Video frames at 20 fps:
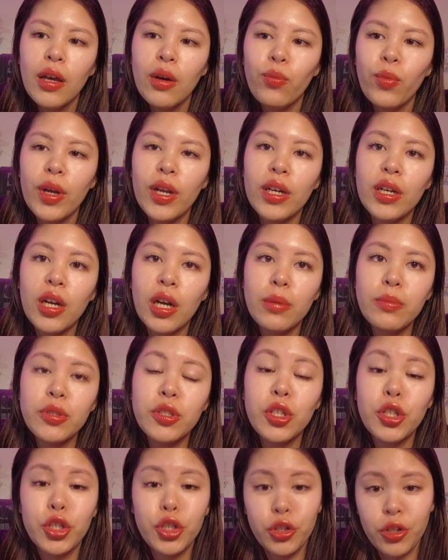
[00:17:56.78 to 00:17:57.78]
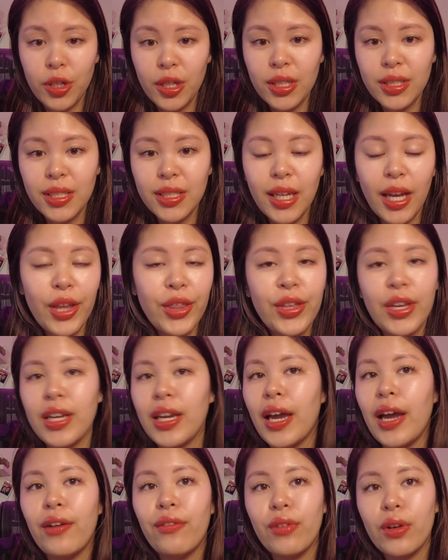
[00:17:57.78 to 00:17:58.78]
When it comes to treats, I
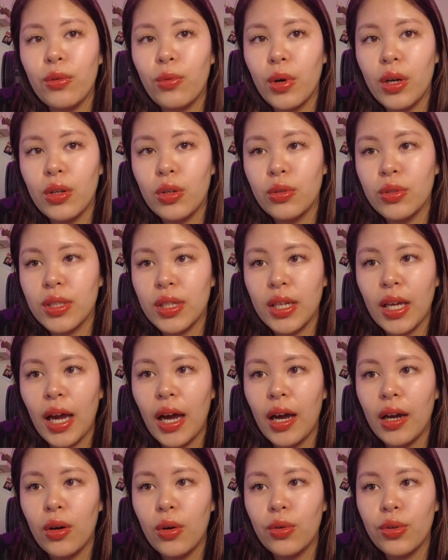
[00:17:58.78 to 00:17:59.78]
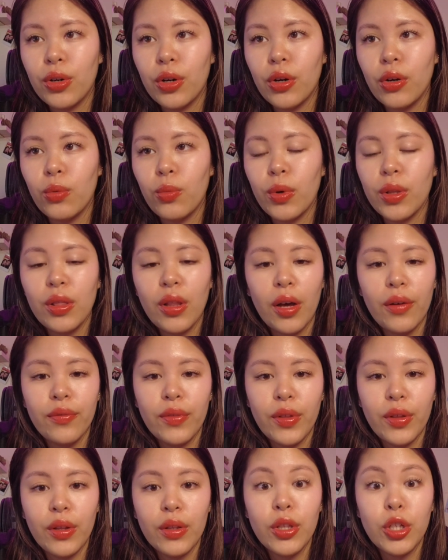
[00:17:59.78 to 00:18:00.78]
think everyone who's a cat owner would
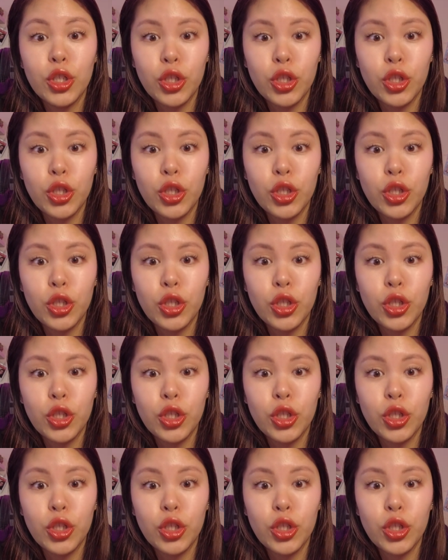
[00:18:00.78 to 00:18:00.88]
love the